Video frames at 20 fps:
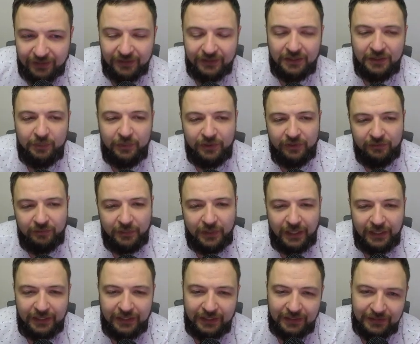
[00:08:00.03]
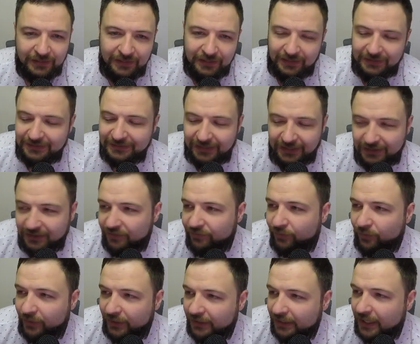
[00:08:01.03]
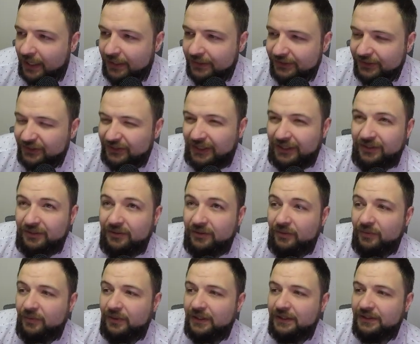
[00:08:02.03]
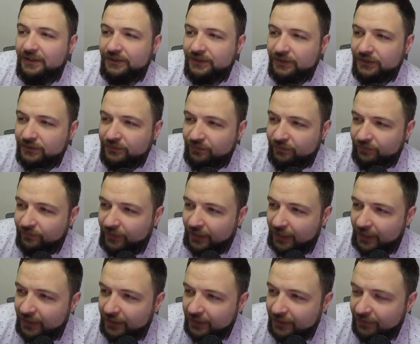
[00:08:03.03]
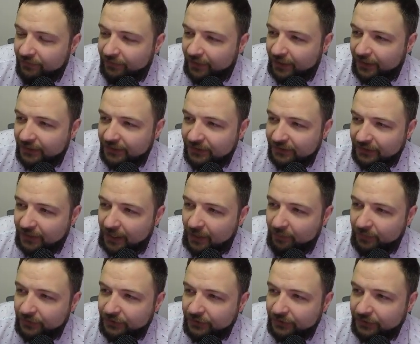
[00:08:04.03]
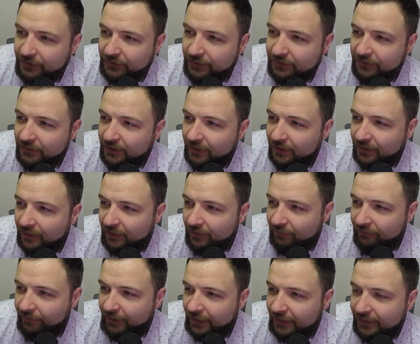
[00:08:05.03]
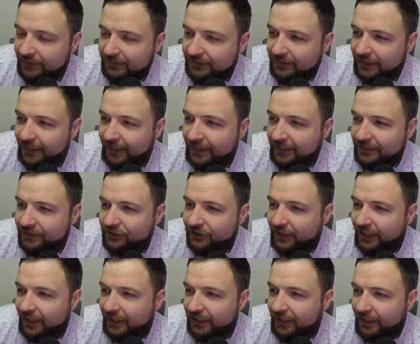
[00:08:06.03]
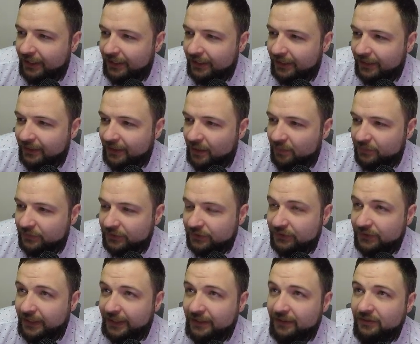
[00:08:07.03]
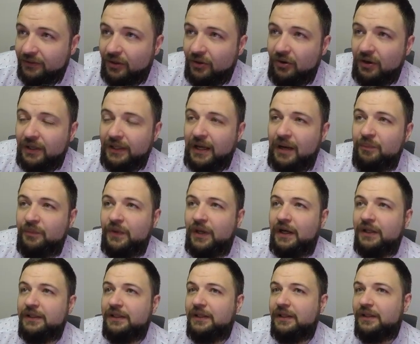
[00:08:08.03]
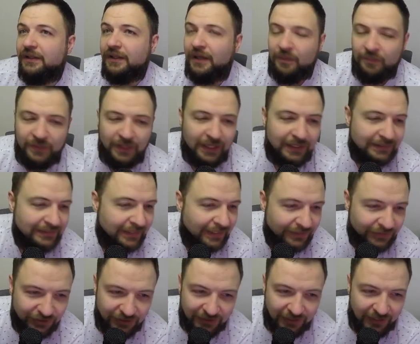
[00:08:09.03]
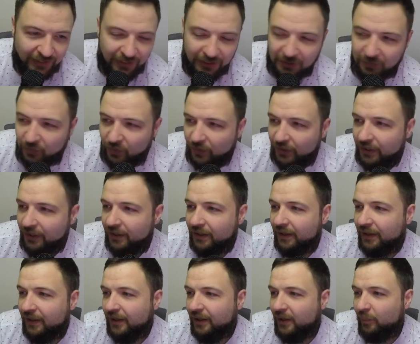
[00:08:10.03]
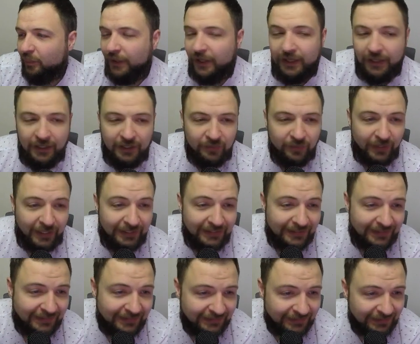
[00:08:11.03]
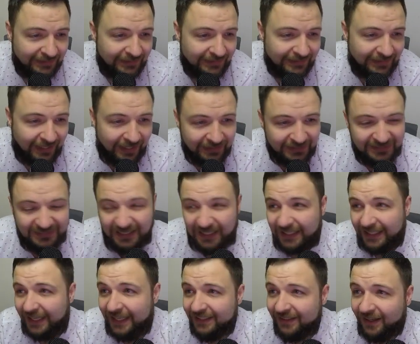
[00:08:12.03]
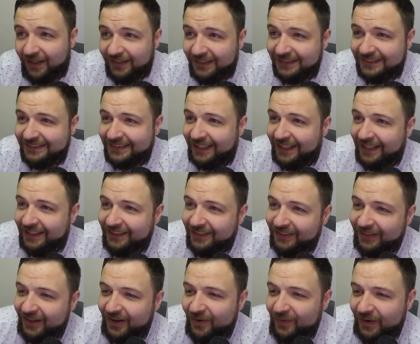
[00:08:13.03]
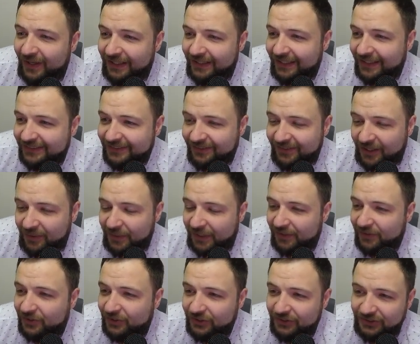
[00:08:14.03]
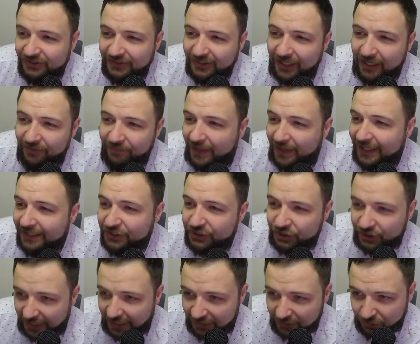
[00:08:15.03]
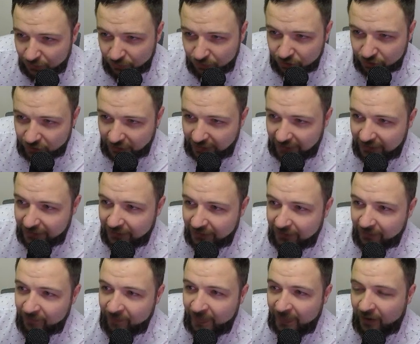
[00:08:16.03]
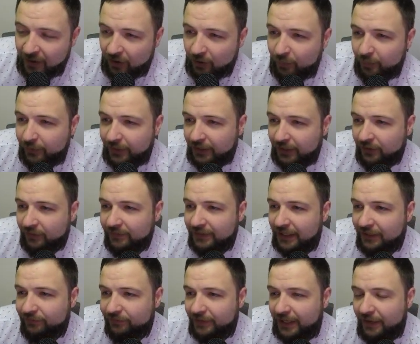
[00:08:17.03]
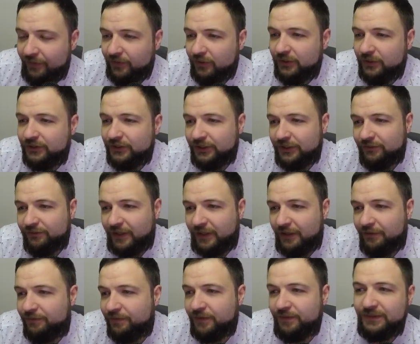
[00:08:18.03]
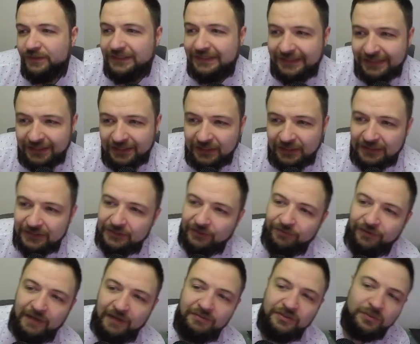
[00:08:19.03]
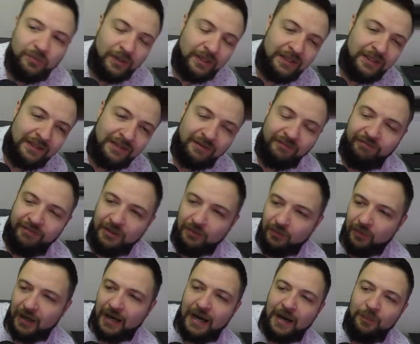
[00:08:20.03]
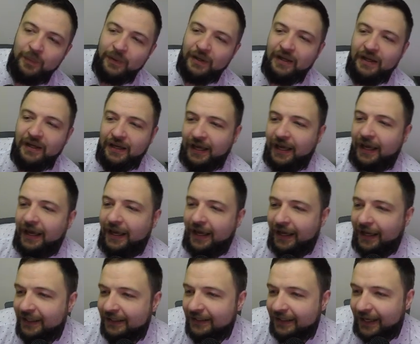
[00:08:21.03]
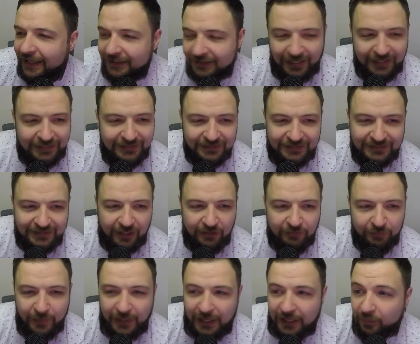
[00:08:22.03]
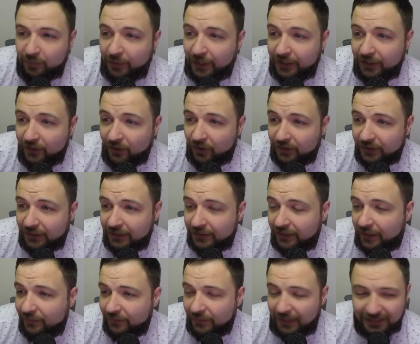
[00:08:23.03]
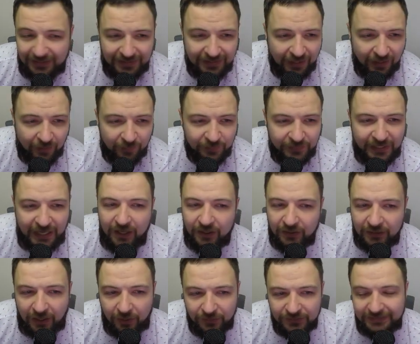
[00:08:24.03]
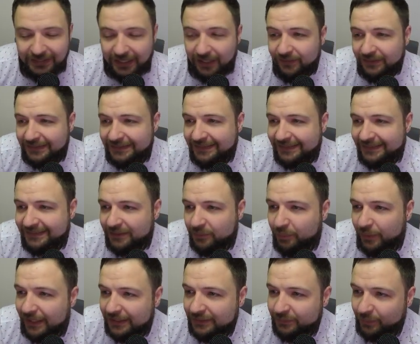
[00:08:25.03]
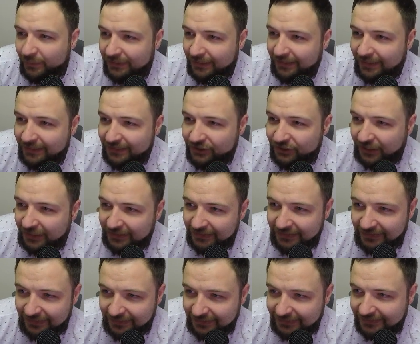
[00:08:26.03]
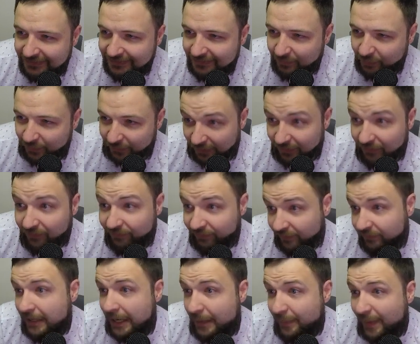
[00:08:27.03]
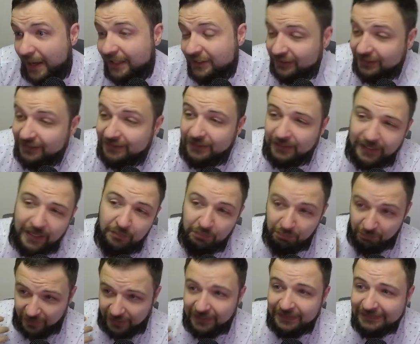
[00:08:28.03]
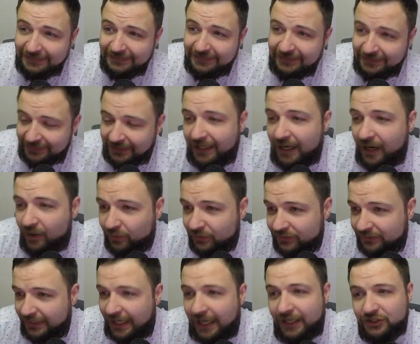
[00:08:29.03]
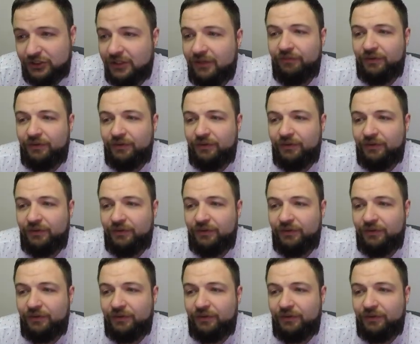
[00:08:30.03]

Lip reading: little bit of money, and then I stayed at $40. I was like, you know what? This is very, very slot machine, Vegas-like trading, and I'm just like, you know what? I'm done here. I'm not touching it anymore. But anyway, these are this kind of stock. NRSN, you know what? Yesterday we had good stuff. I tried to trade it, a break of that 513, 515 into 520 in the VWAP. And I just gave back money on it. I think I was down at 60 bucks, but then I traded this break of VWAP actually that I missed, that I was actually